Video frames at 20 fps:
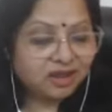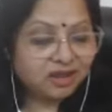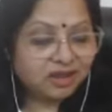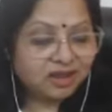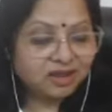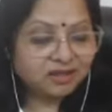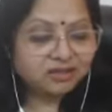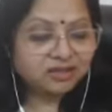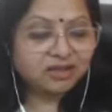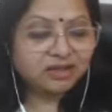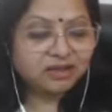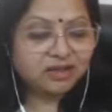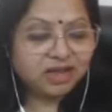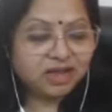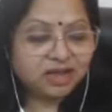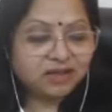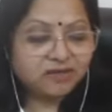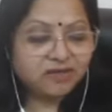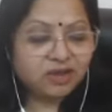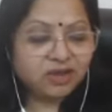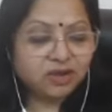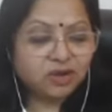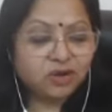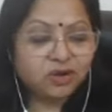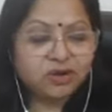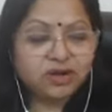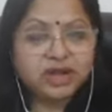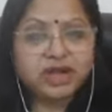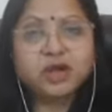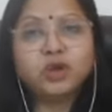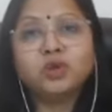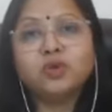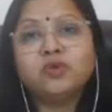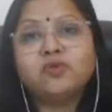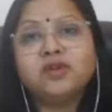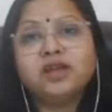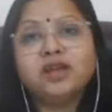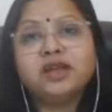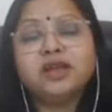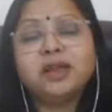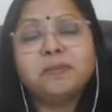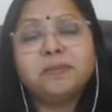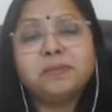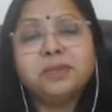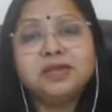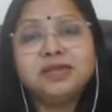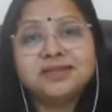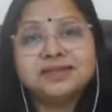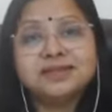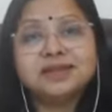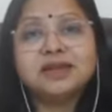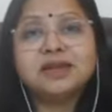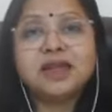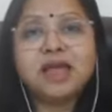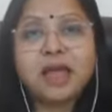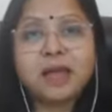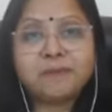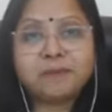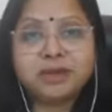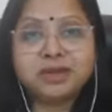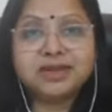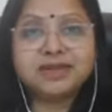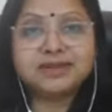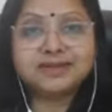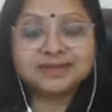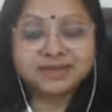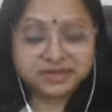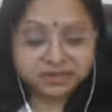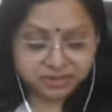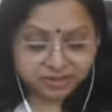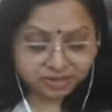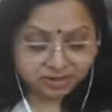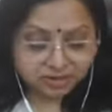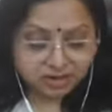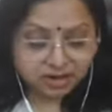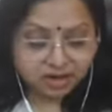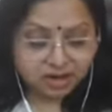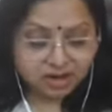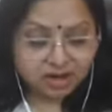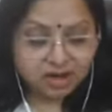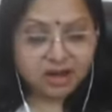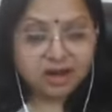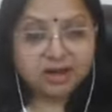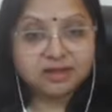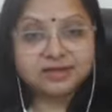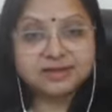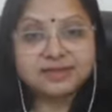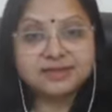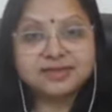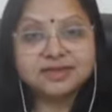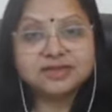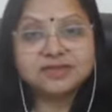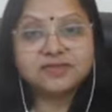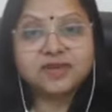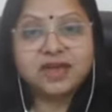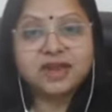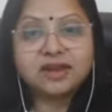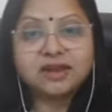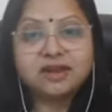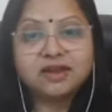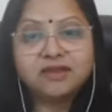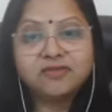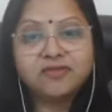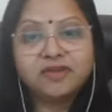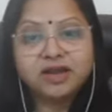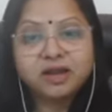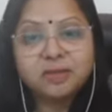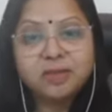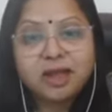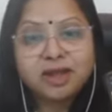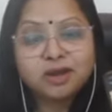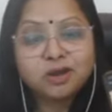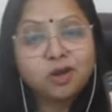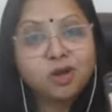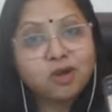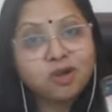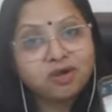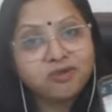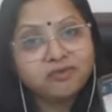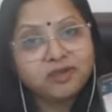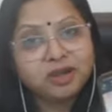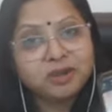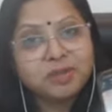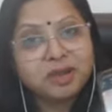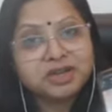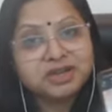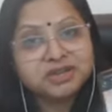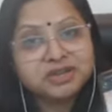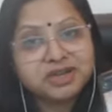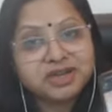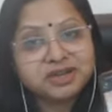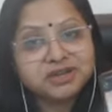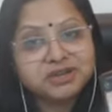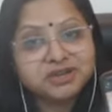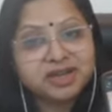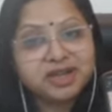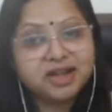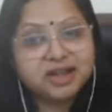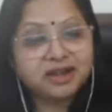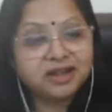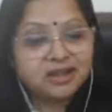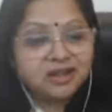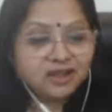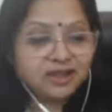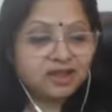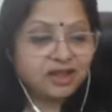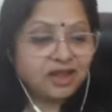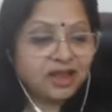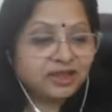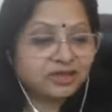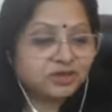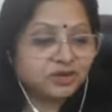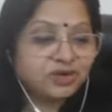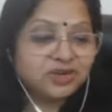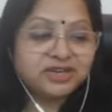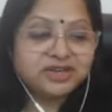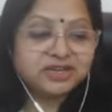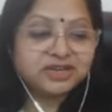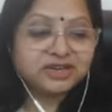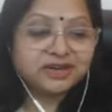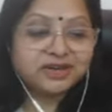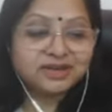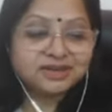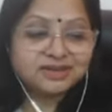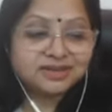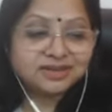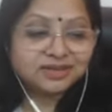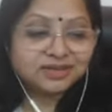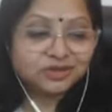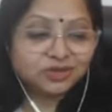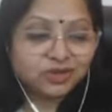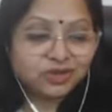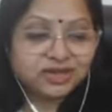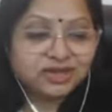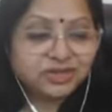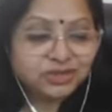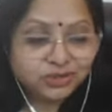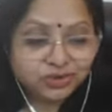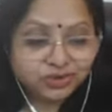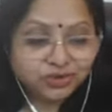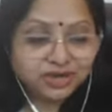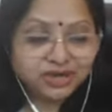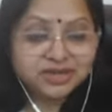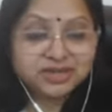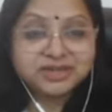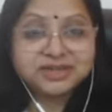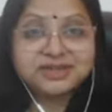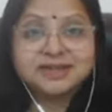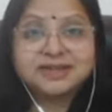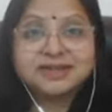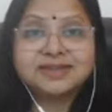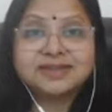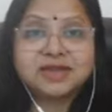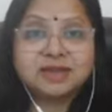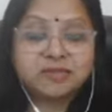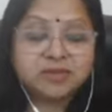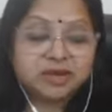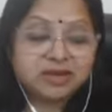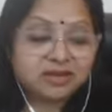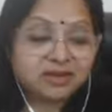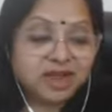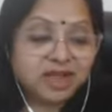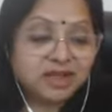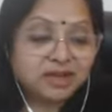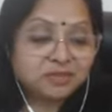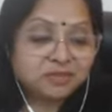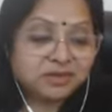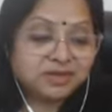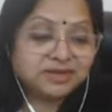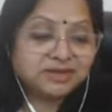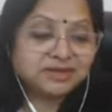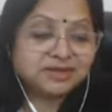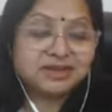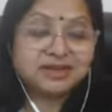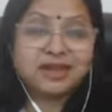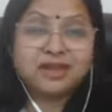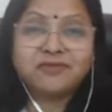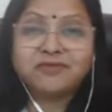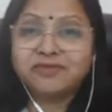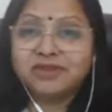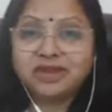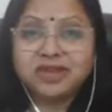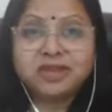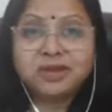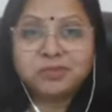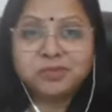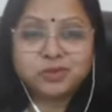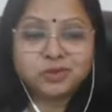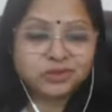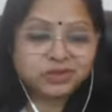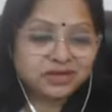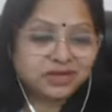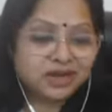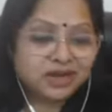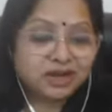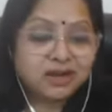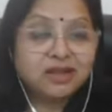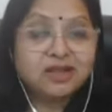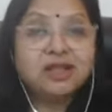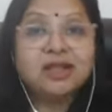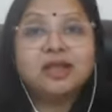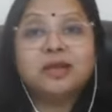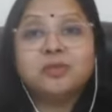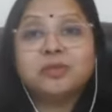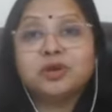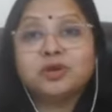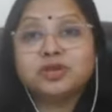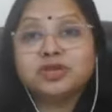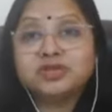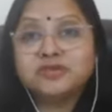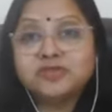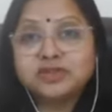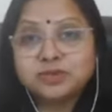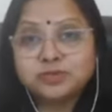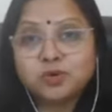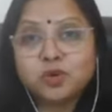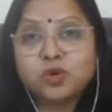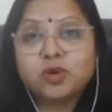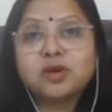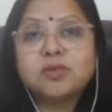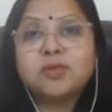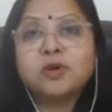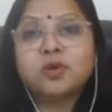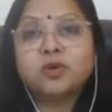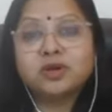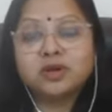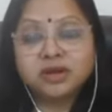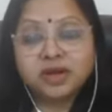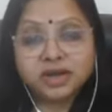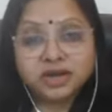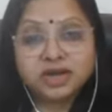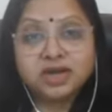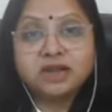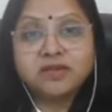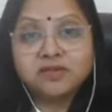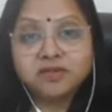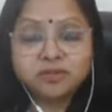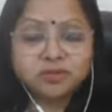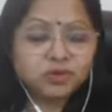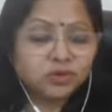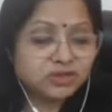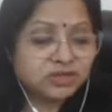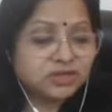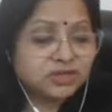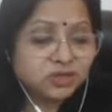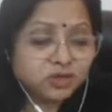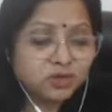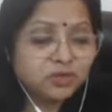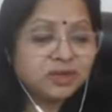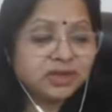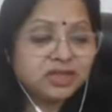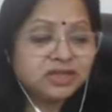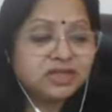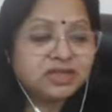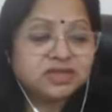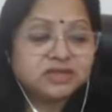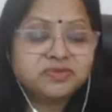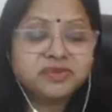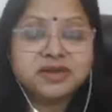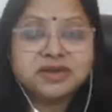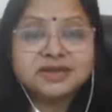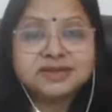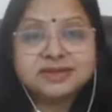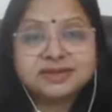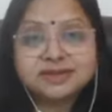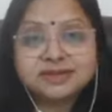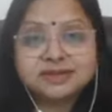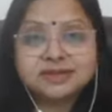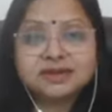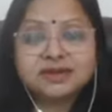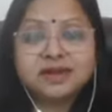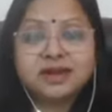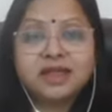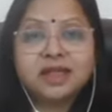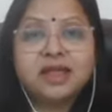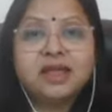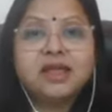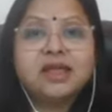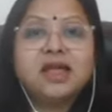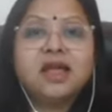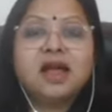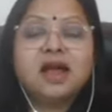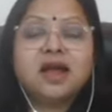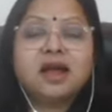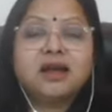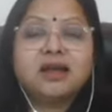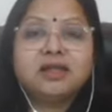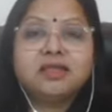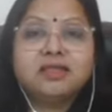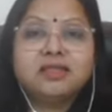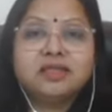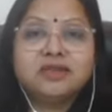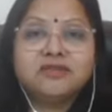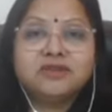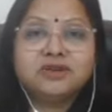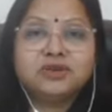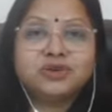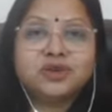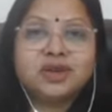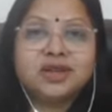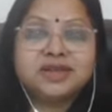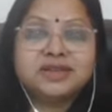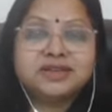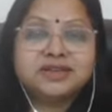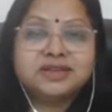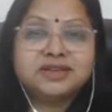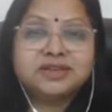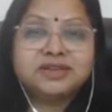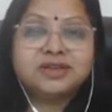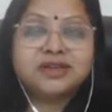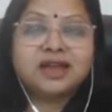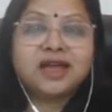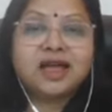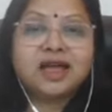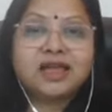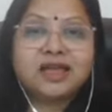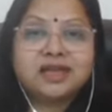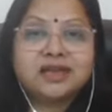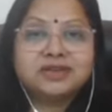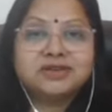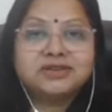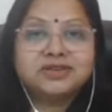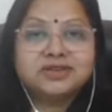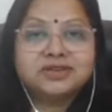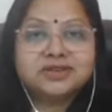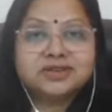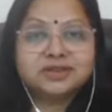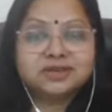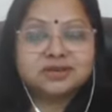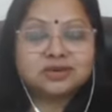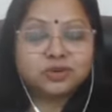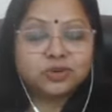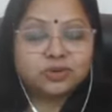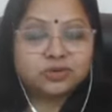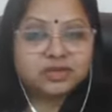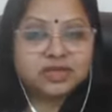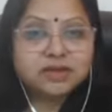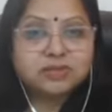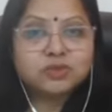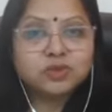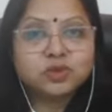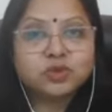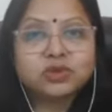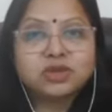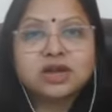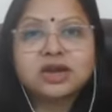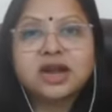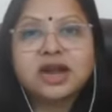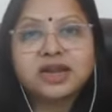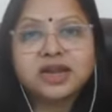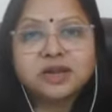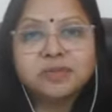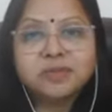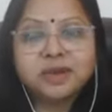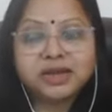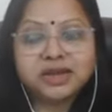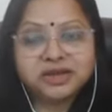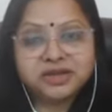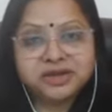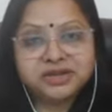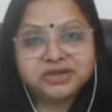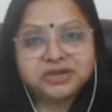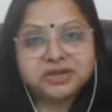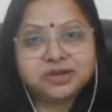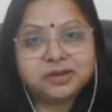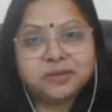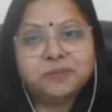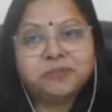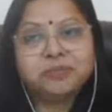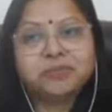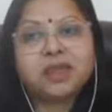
I think day 1 or day 2, we did a peace and happiness session. And this is one feedback, long feedback she has shared. Actually, she tells her sorry story. She says, I'm a crying person. I'm very emotional because we spoke about negative emotions. So many things we discussed that day. And in the visualization, I just took them through the guided meditation.